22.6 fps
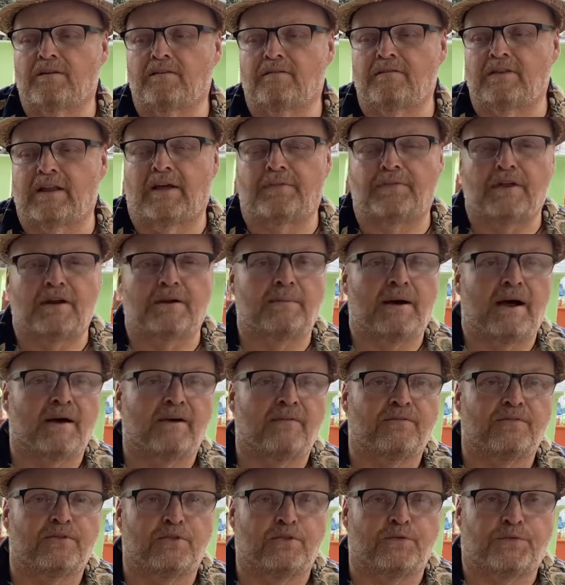nothing about
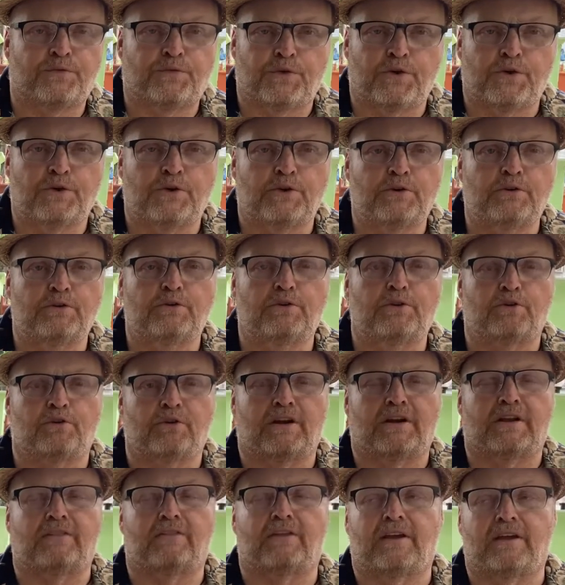food or
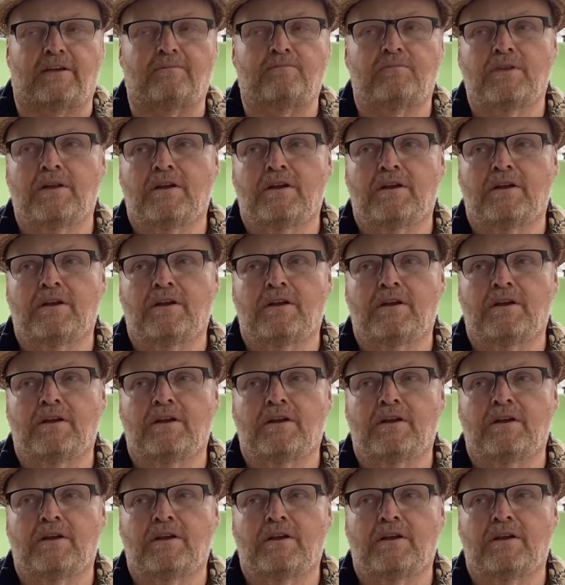anything.